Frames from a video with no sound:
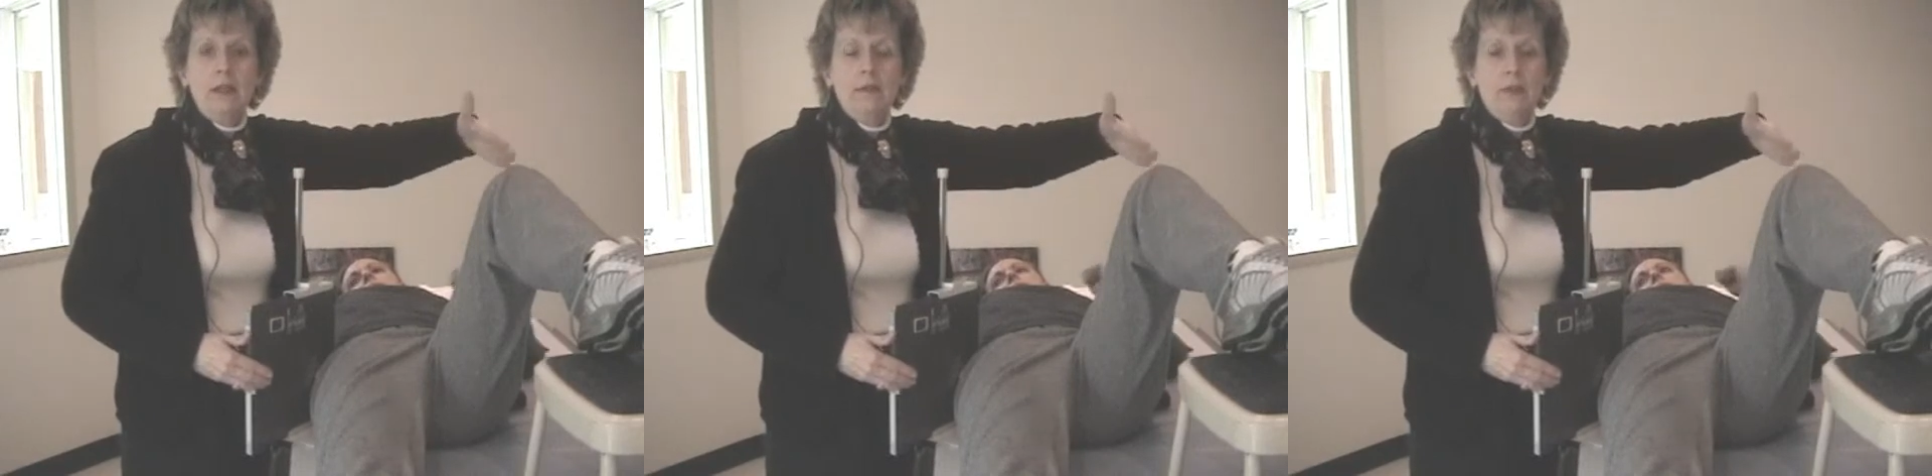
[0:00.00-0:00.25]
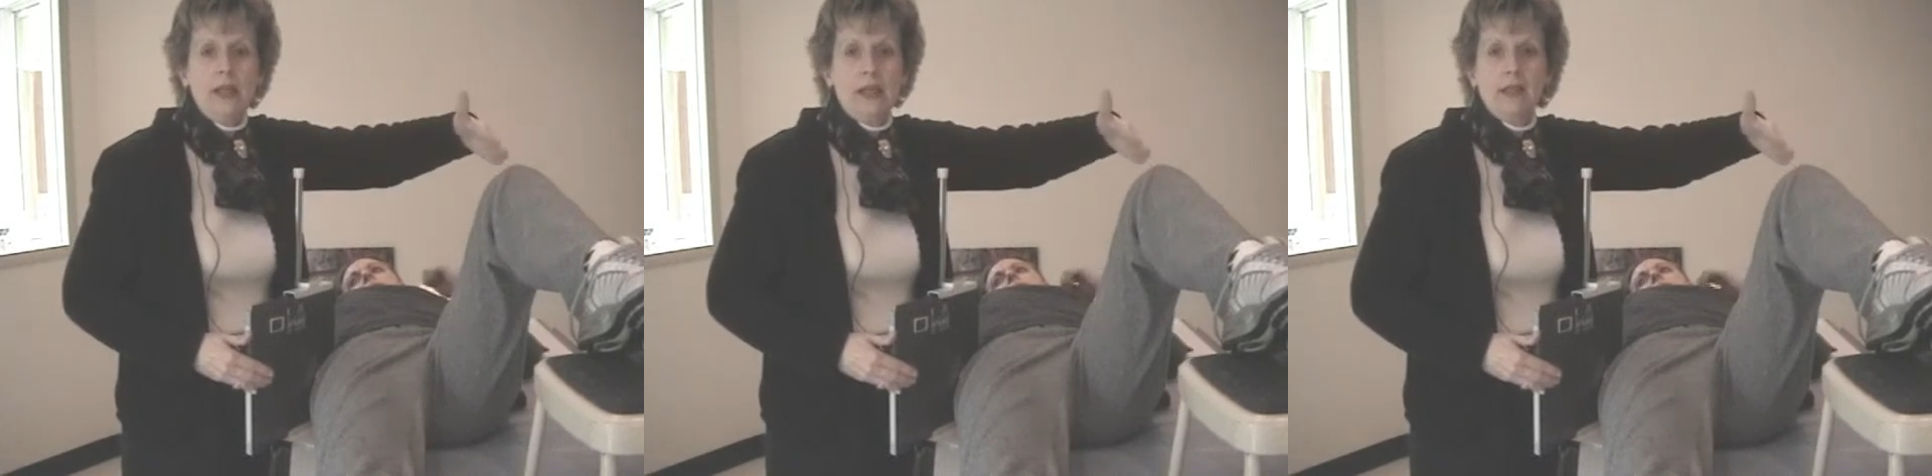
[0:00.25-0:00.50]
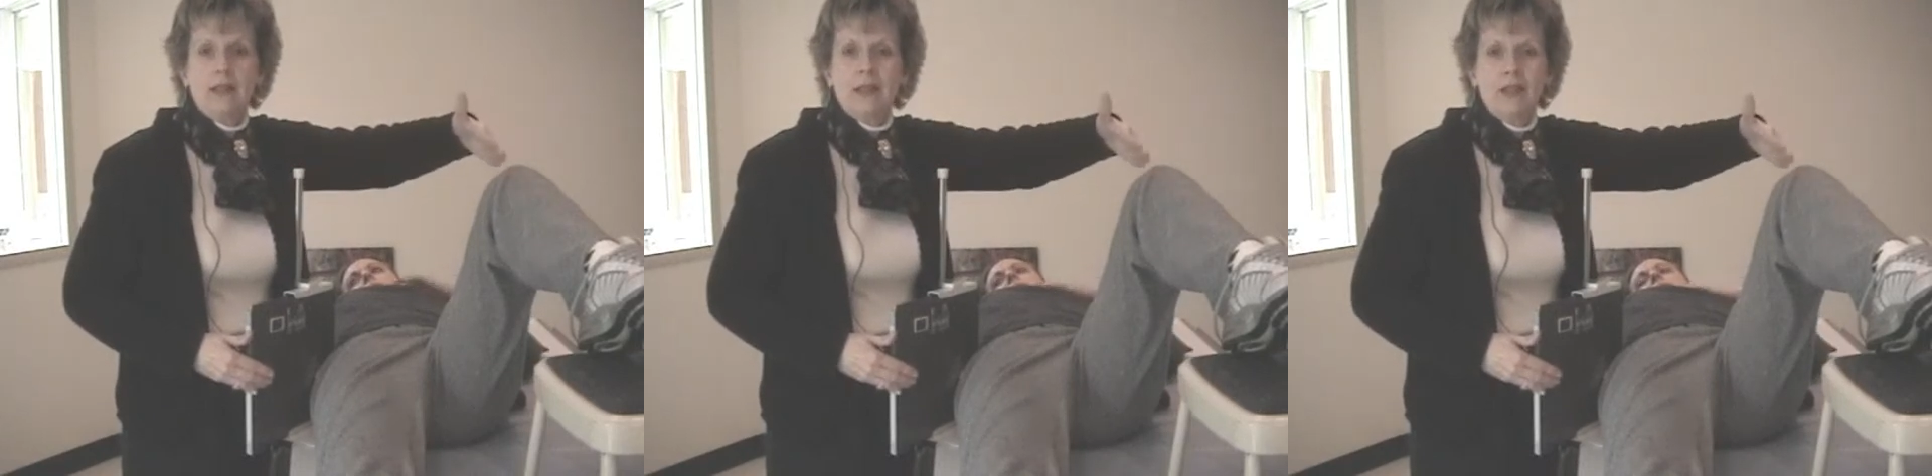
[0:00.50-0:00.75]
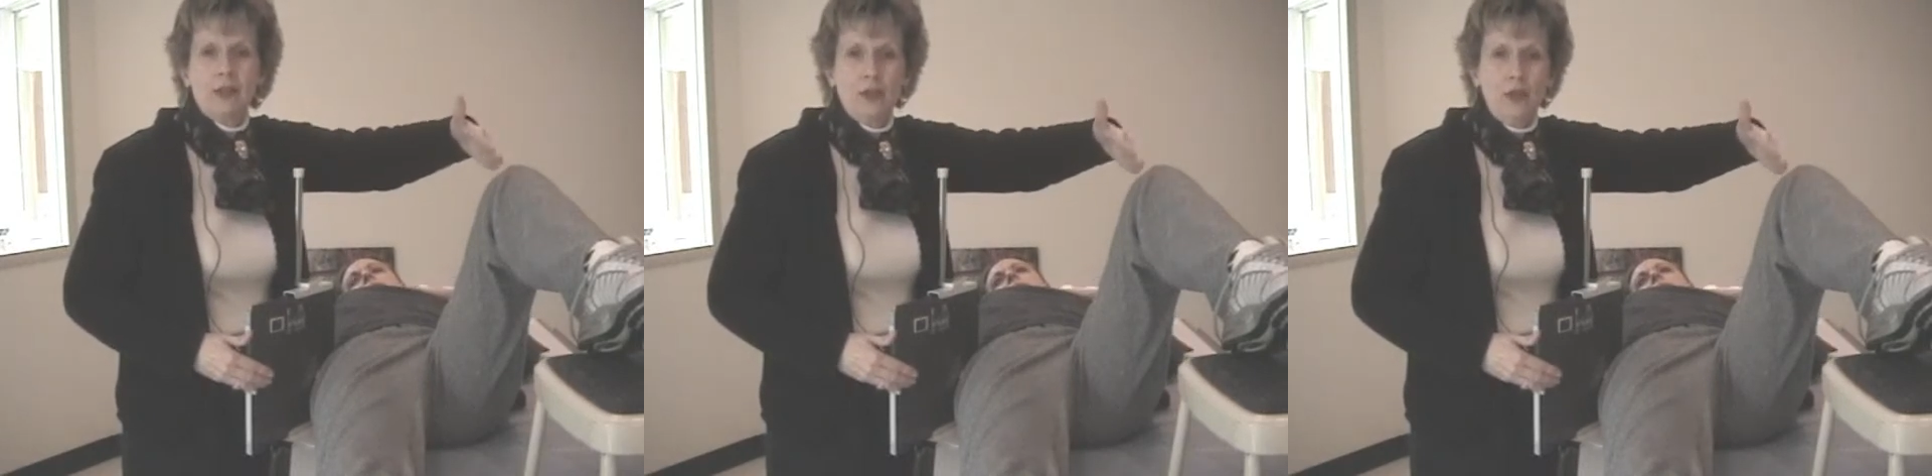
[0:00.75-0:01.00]
because of
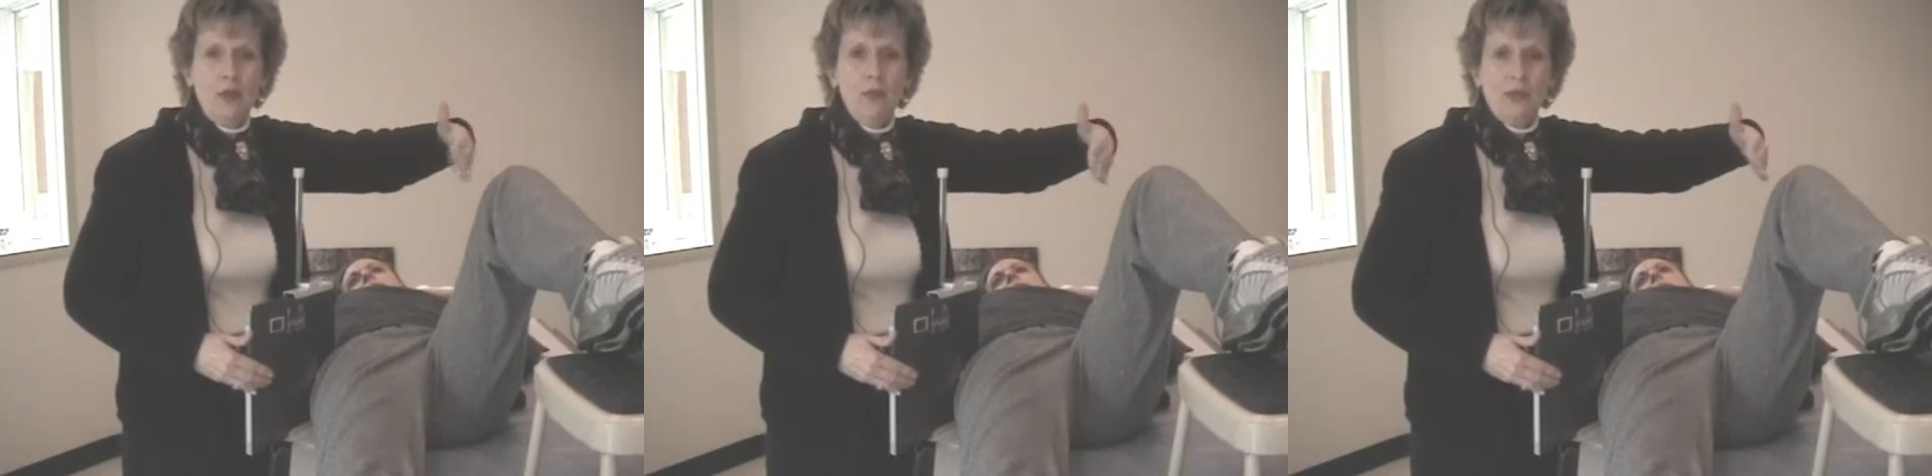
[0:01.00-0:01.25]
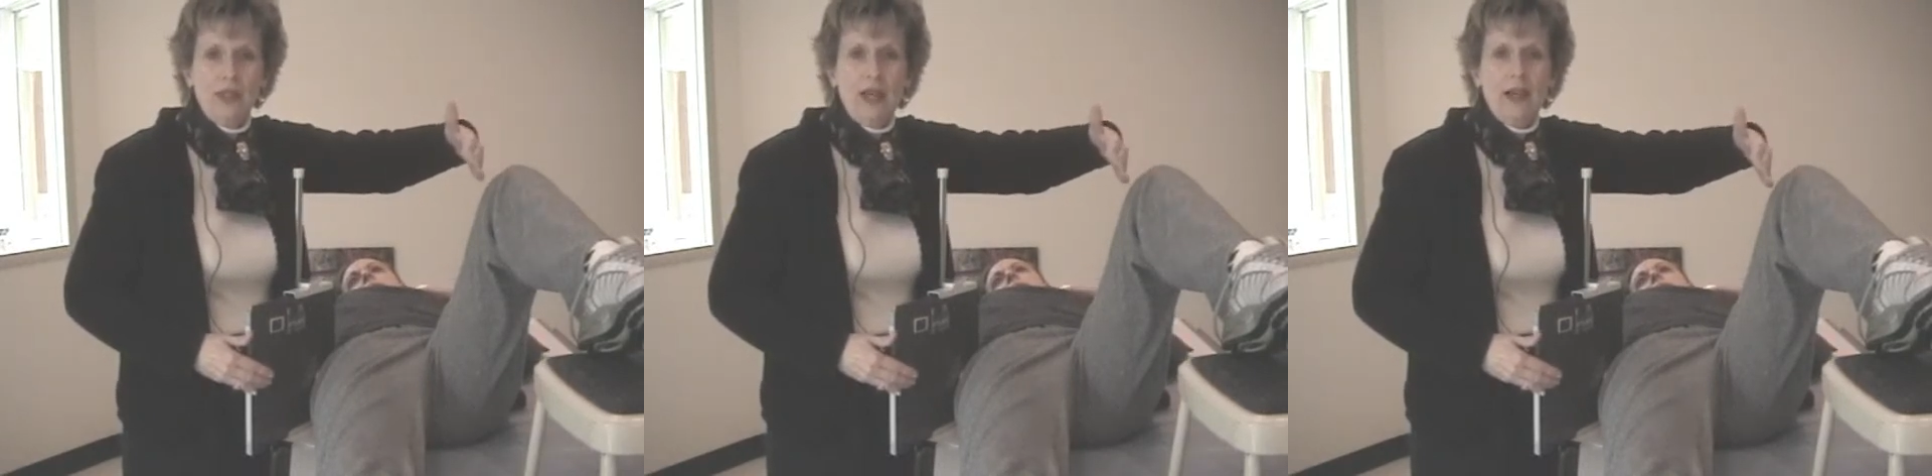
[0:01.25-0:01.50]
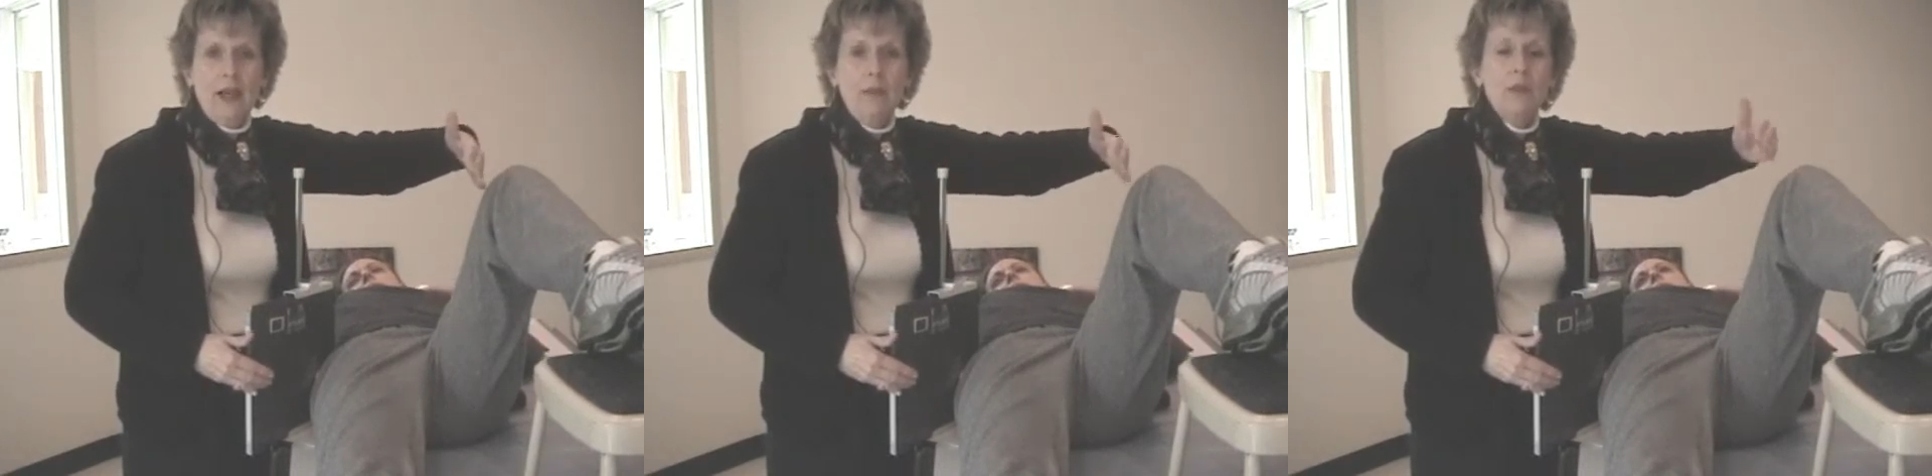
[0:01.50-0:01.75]
the tube setup,